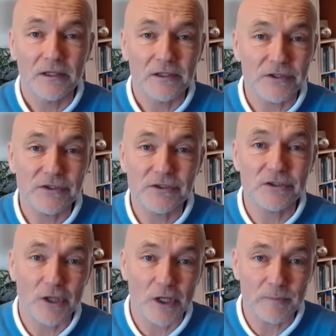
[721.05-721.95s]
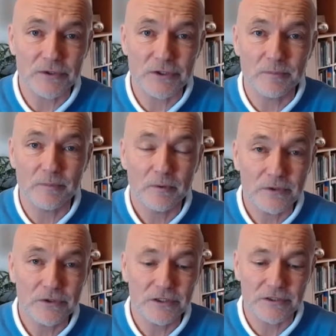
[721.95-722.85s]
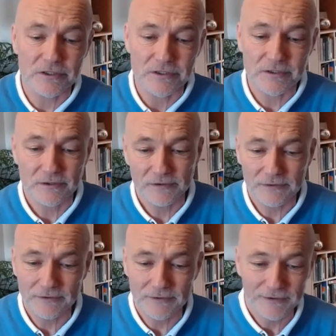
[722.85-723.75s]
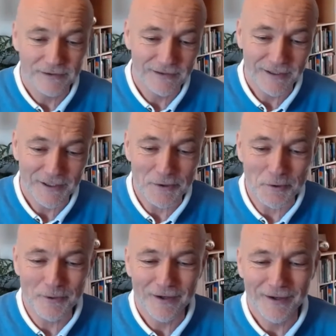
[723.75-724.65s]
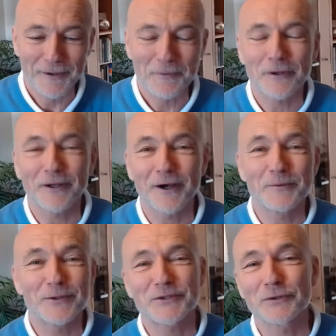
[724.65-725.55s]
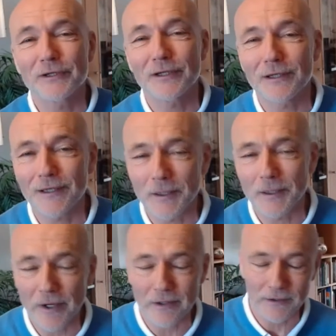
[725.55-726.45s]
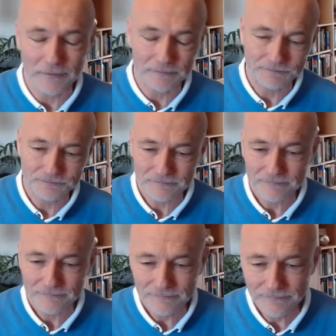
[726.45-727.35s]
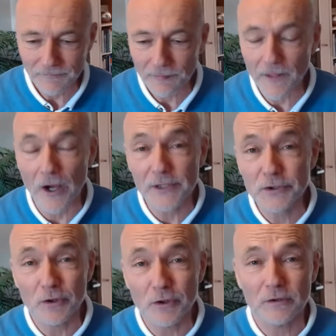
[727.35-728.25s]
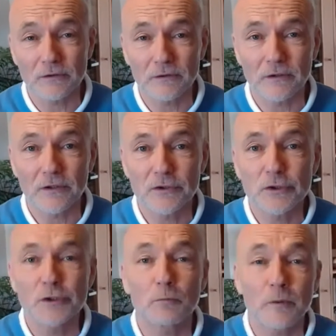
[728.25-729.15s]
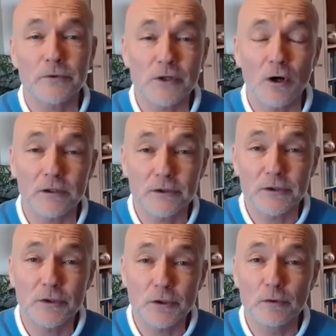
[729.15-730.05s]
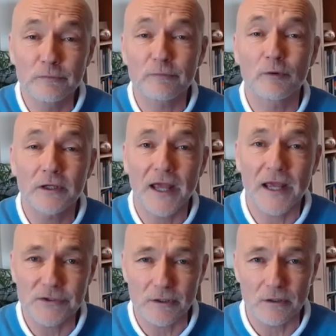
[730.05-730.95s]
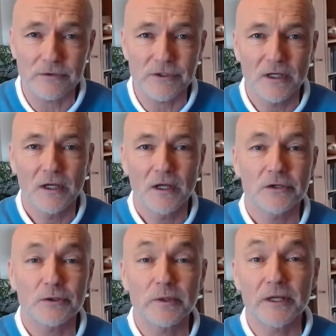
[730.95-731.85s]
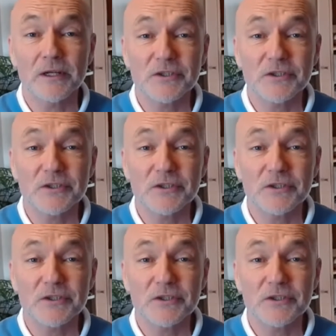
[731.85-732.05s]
this discipleship with Jesus. You know, when I was studying in America, I took what was called 2 full caseloads. So in